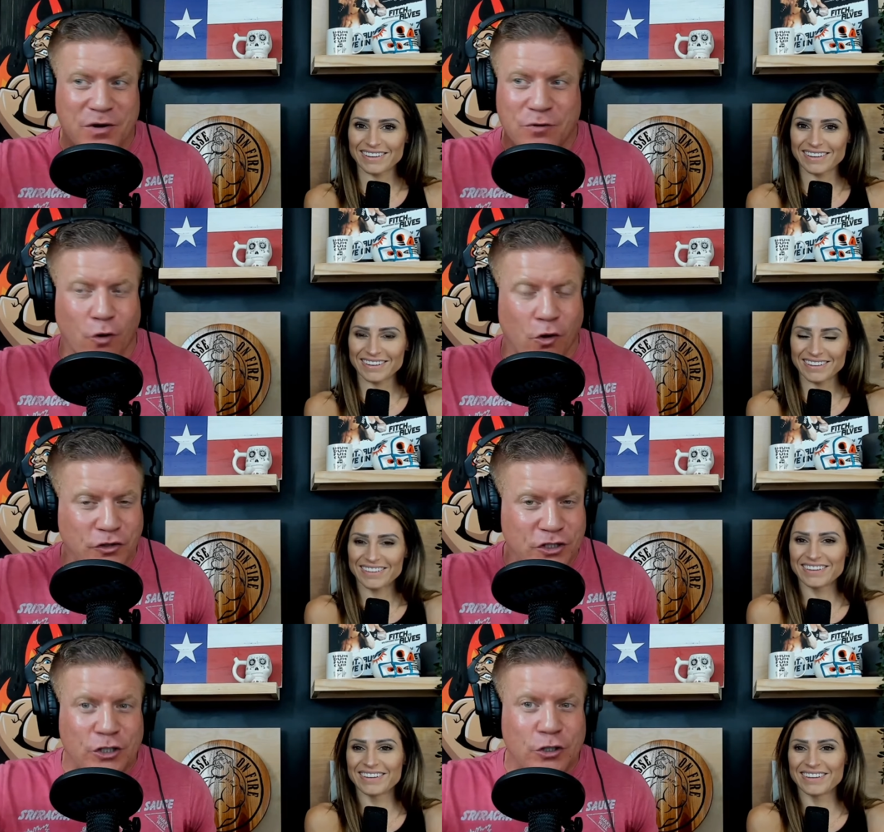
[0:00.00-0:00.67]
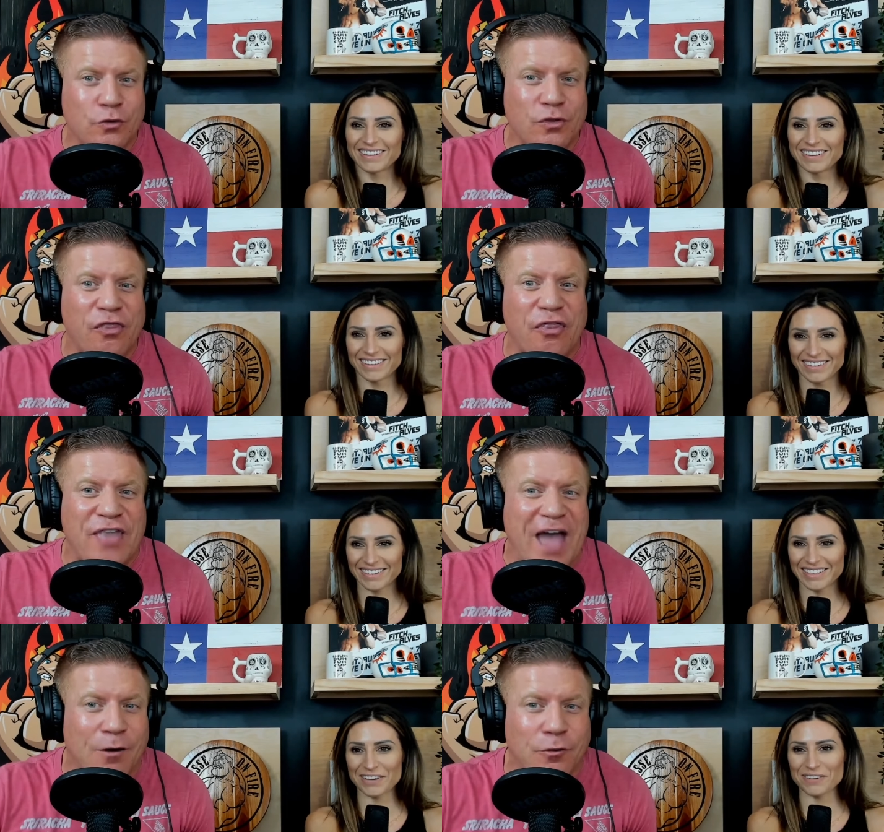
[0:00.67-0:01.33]
Speaker 1: roll
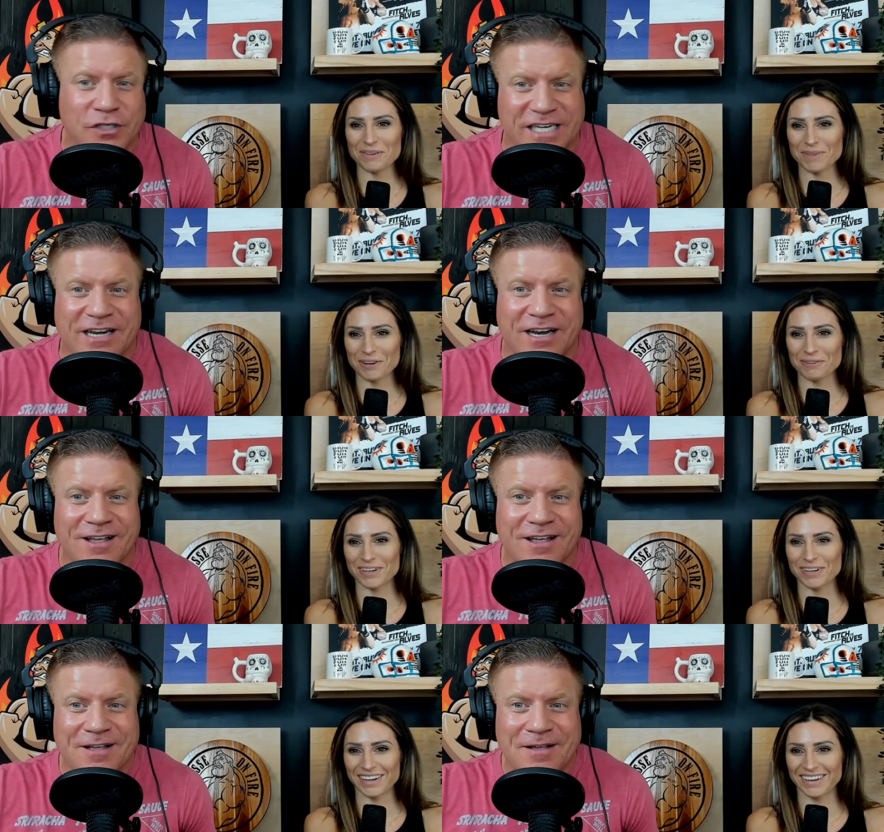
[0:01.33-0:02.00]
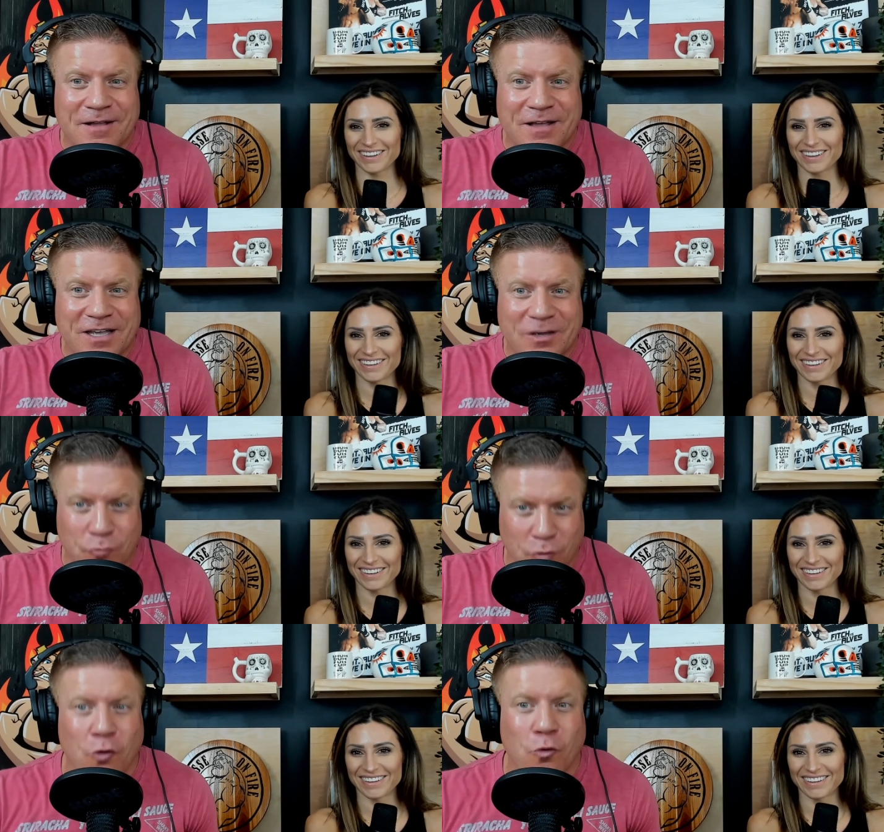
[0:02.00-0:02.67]
2,000. Can we make one?
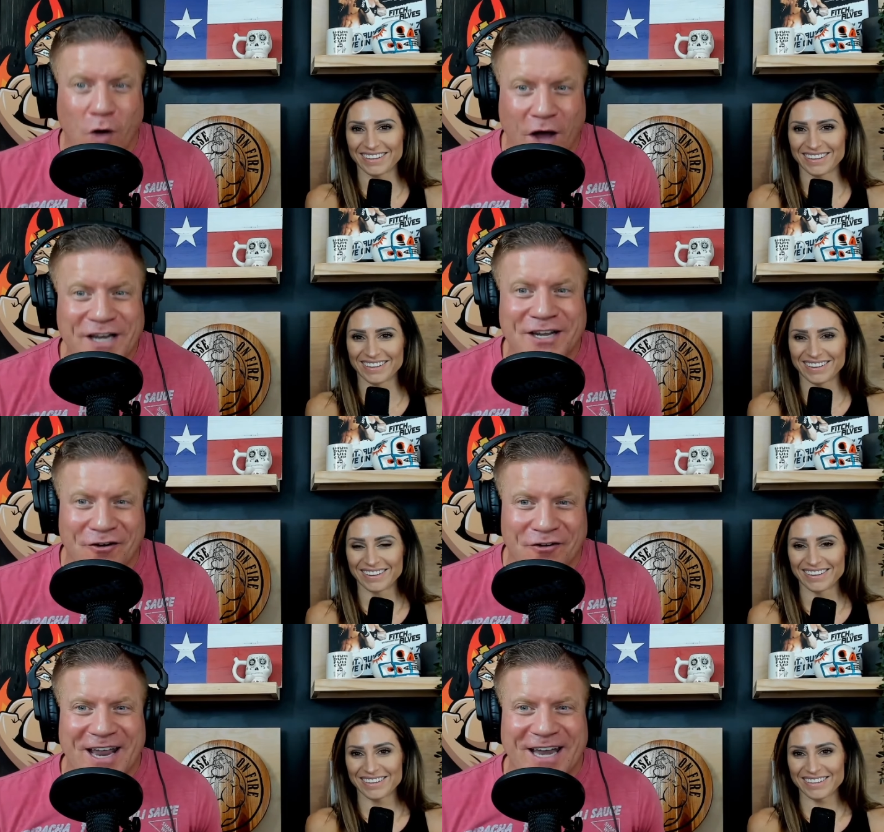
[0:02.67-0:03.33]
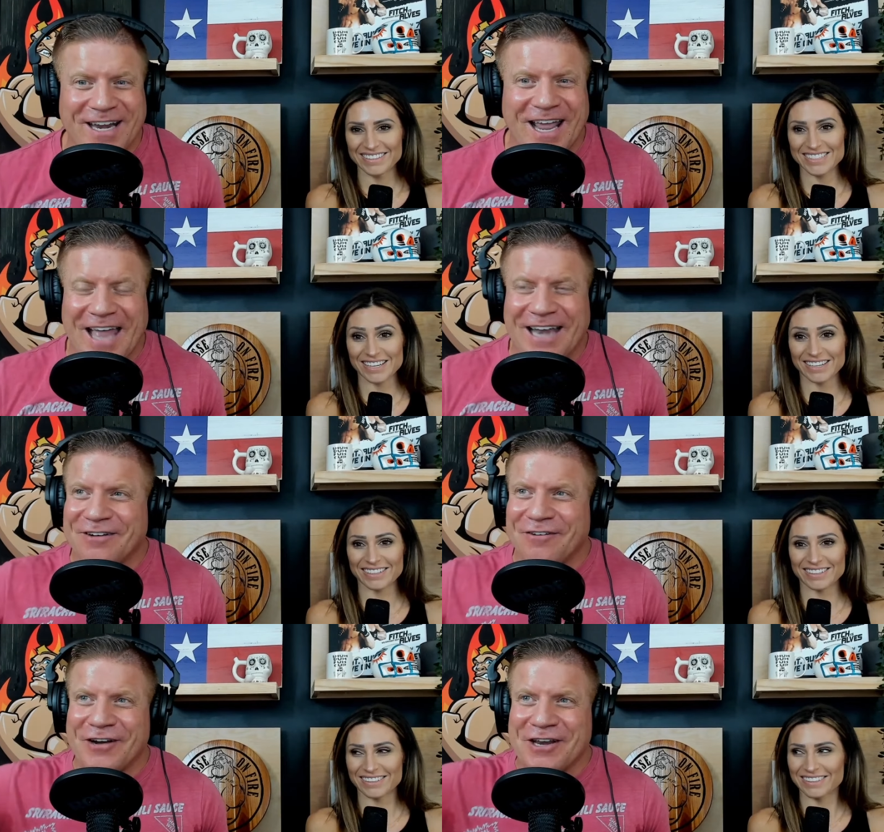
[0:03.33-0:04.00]
Will one go in? Did and
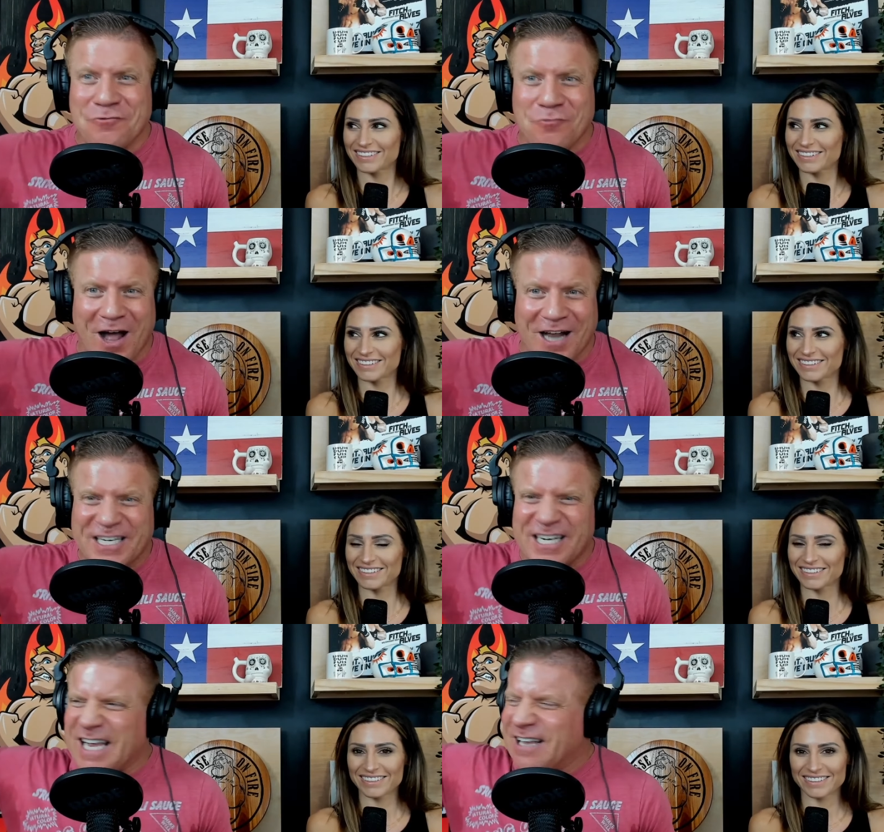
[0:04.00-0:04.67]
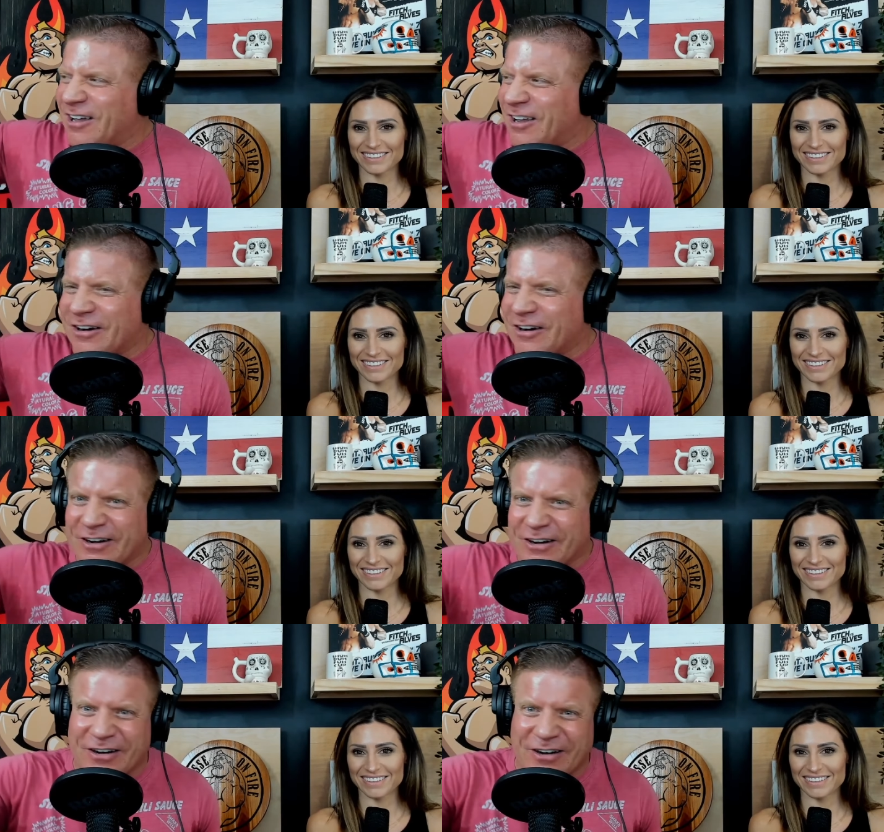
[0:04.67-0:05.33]
it. when you watch it, it's like,
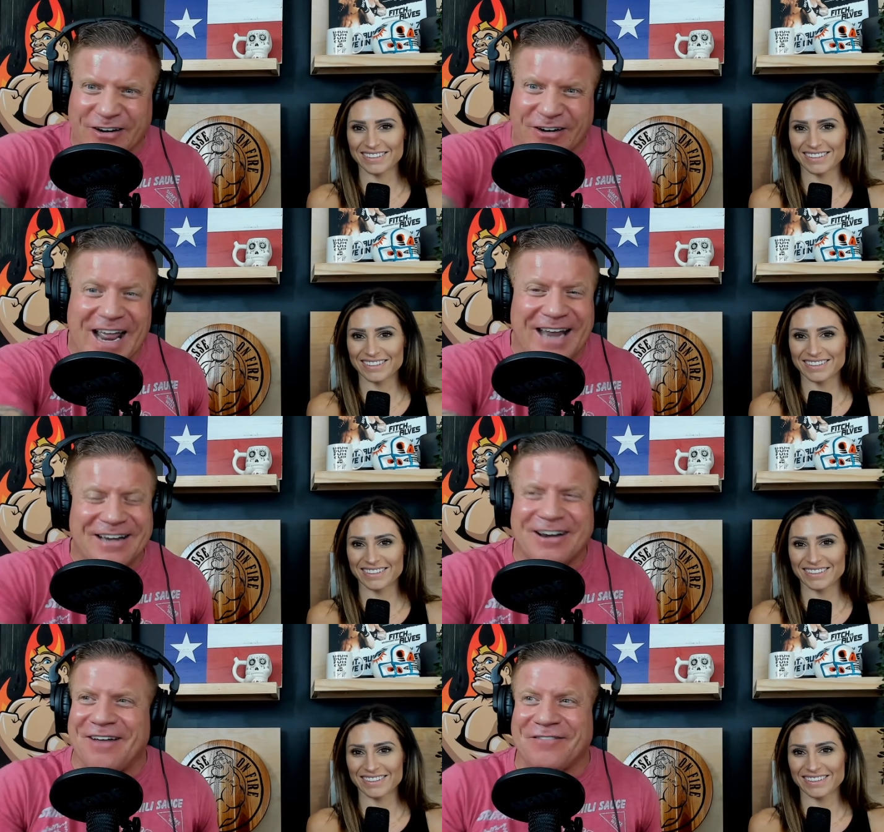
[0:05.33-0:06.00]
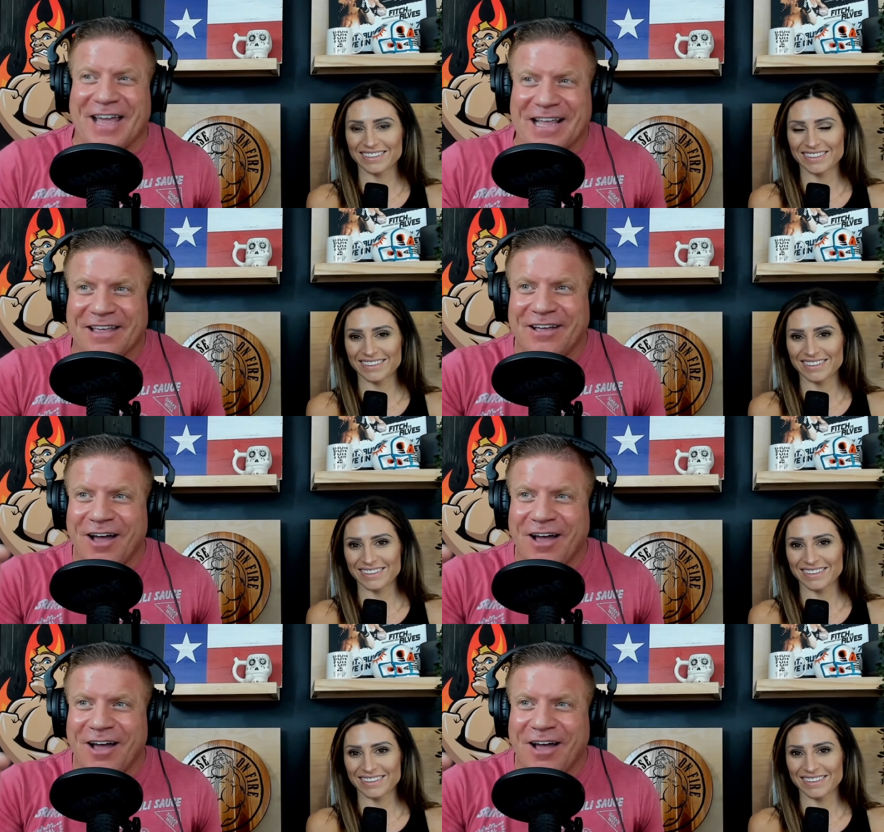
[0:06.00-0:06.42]
and I'm like,